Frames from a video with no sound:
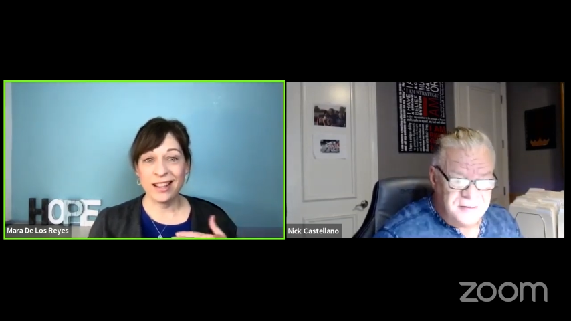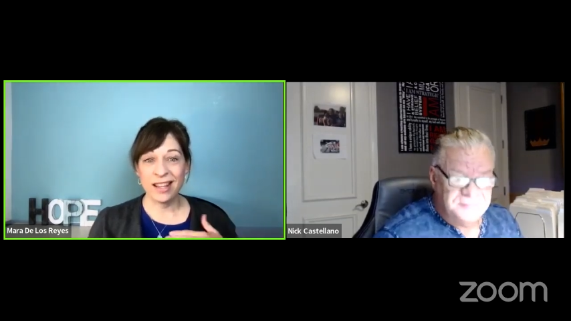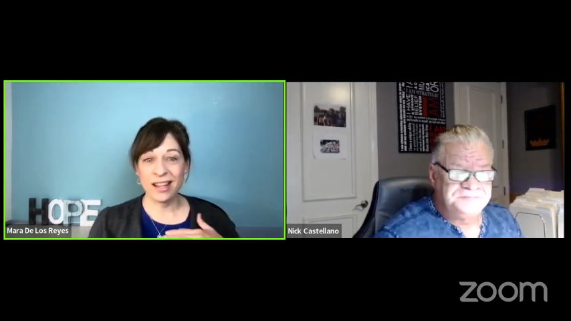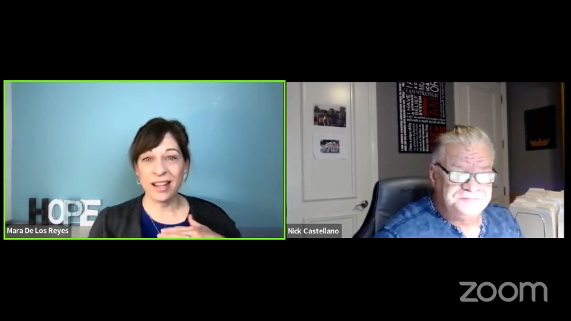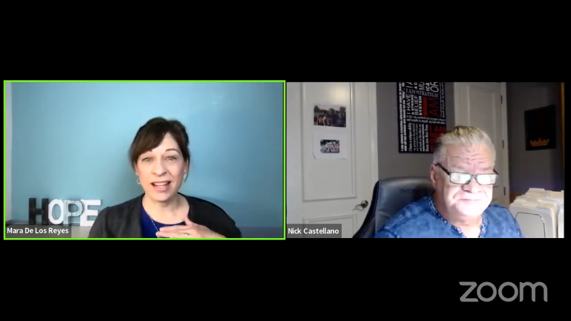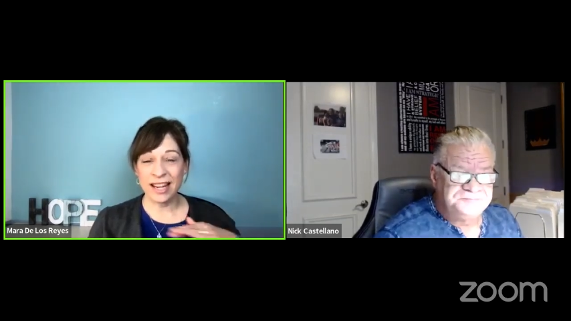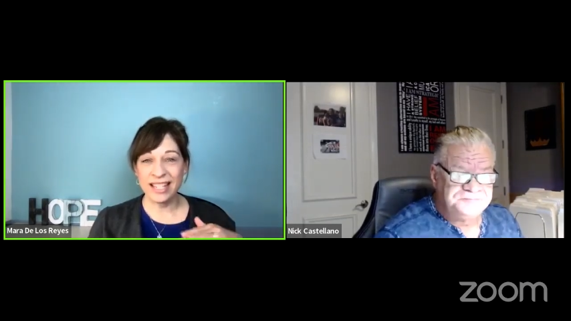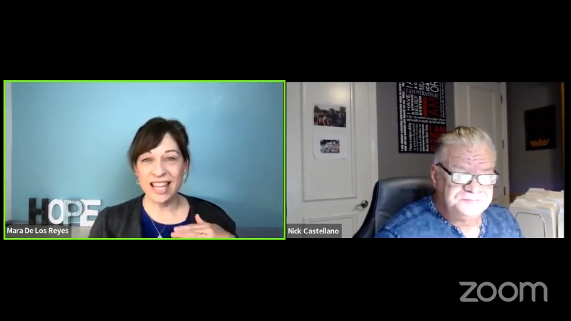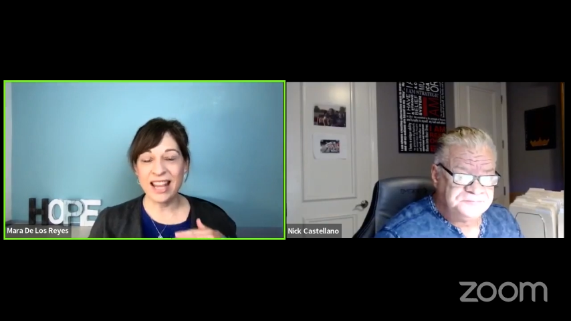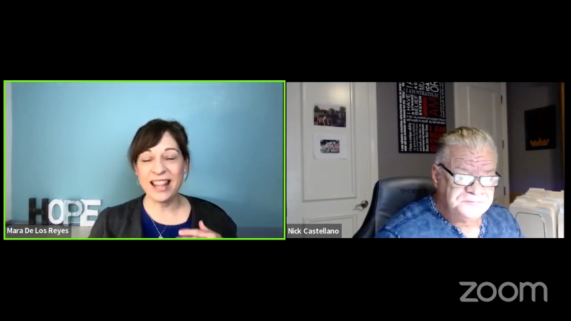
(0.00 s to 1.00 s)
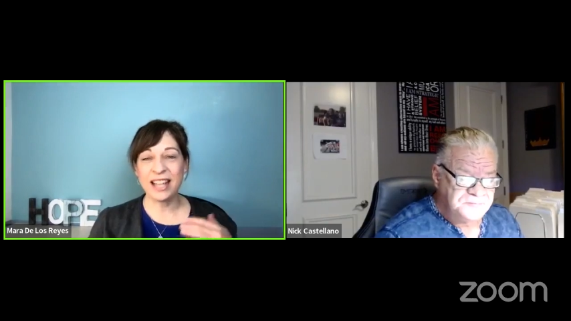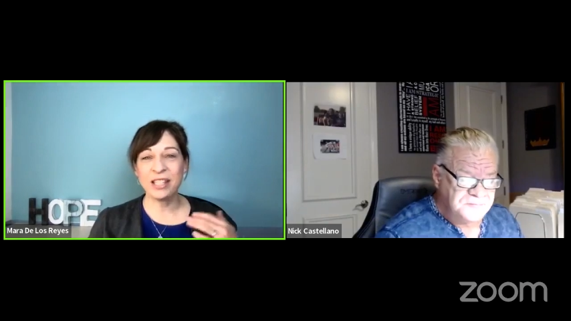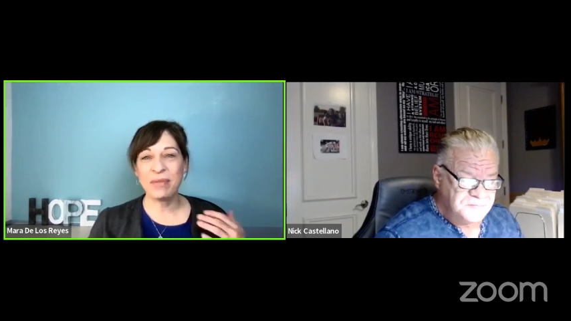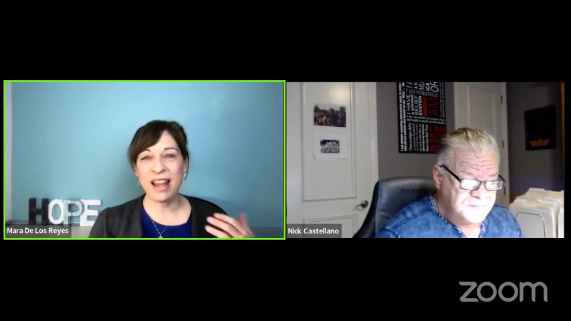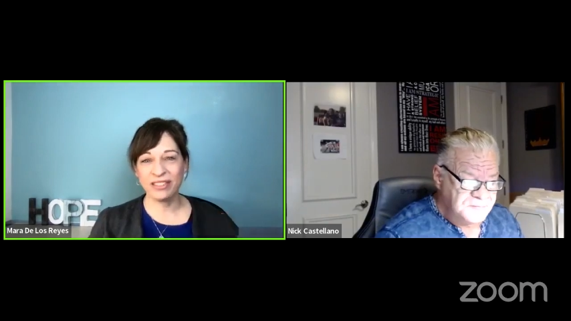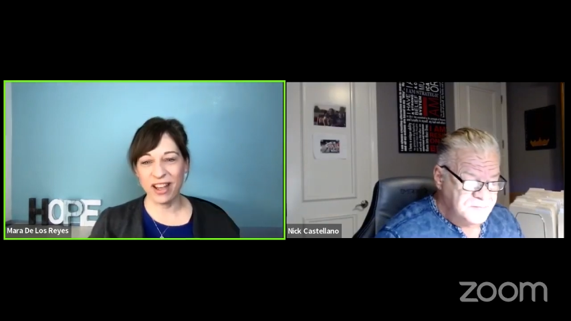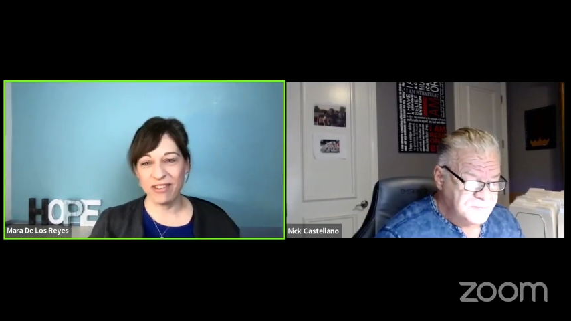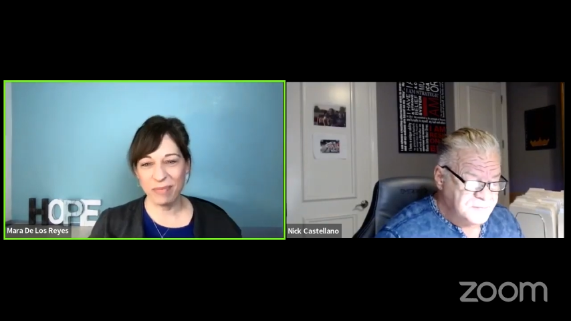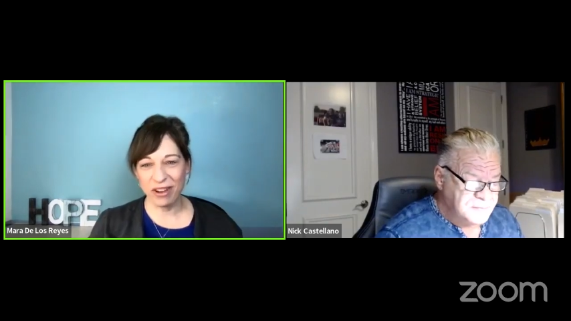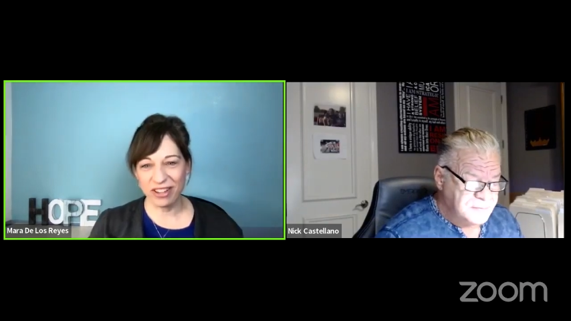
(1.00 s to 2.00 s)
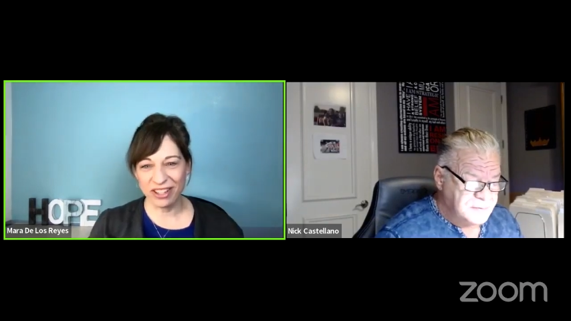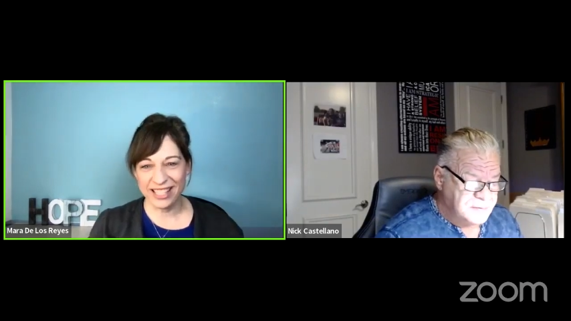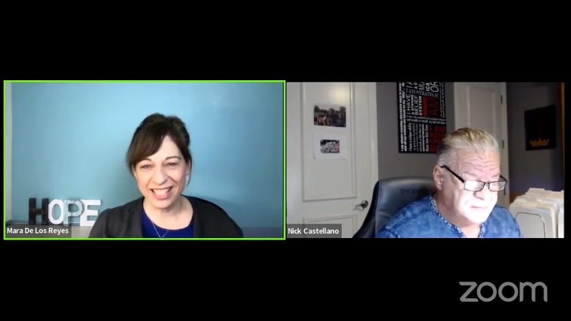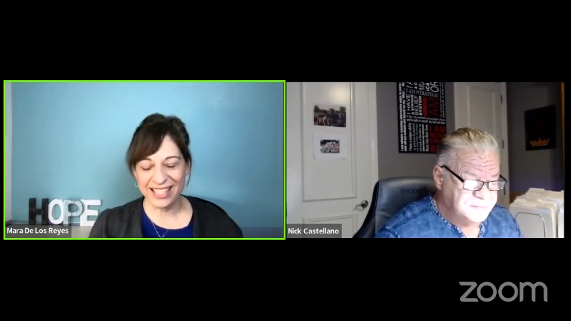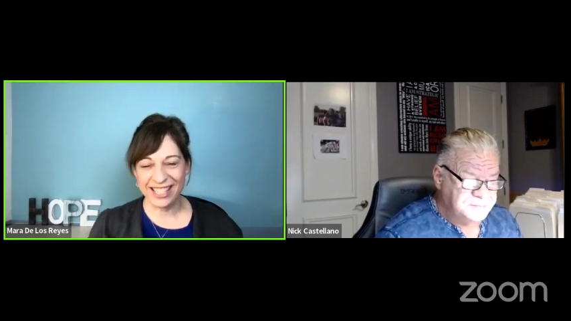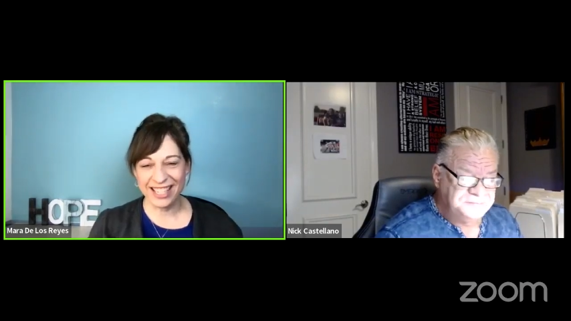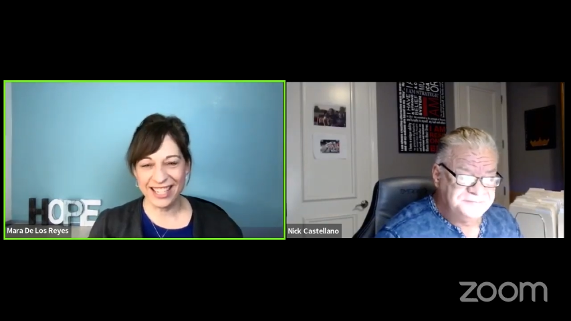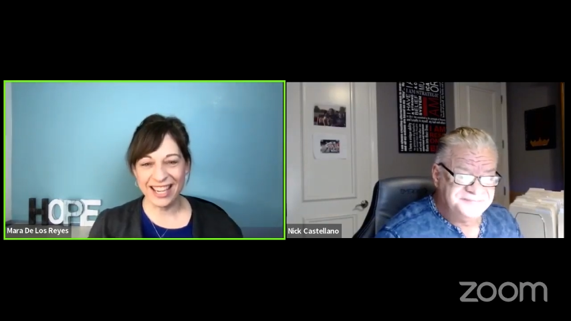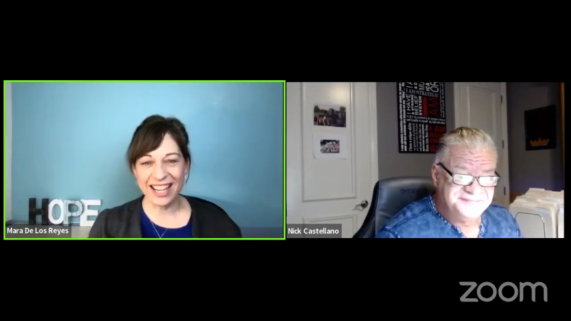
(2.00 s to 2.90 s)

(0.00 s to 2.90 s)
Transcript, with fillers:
Speaker 1: the getting to and that's what i love about your teaching